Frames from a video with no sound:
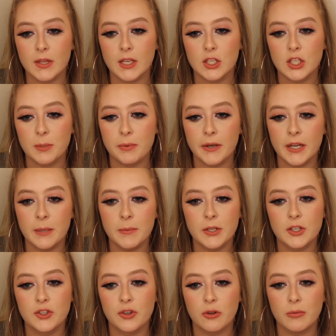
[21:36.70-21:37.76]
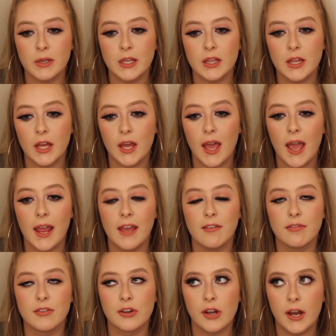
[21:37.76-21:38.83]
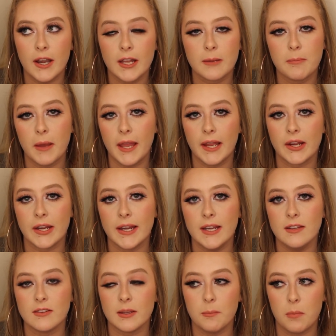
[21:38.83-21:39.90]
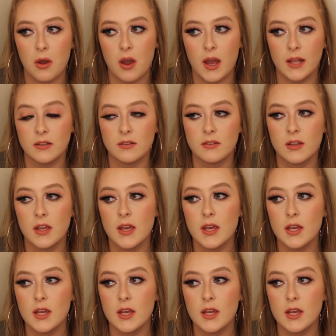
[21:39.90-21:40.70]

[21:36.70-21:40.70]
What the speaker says: she pretty much told me that I have chronic migraines and POTS.